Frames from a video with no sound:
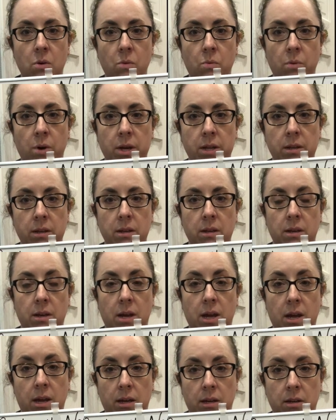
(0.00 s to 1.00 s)
1
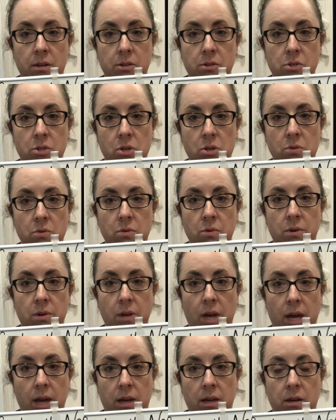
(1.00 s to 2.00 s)
and 2
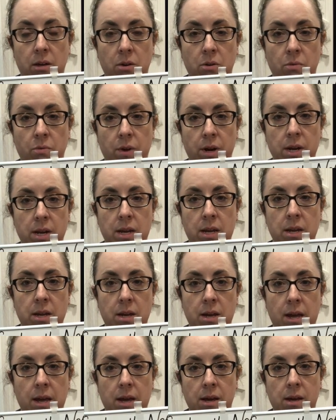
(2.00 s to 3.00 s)
and ready
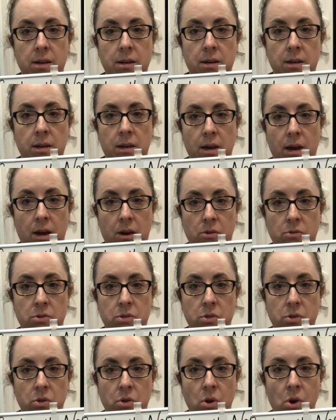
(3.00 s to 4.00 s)
and count.
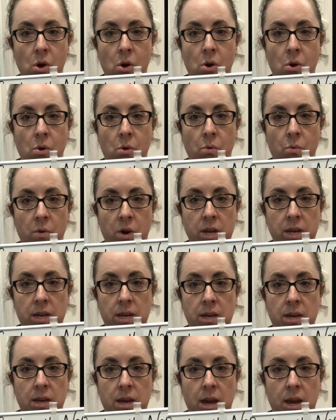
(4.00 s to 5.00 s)
1
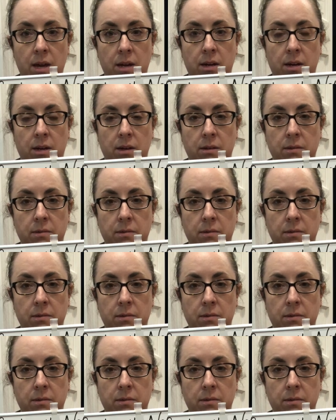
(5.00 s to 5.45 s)
E and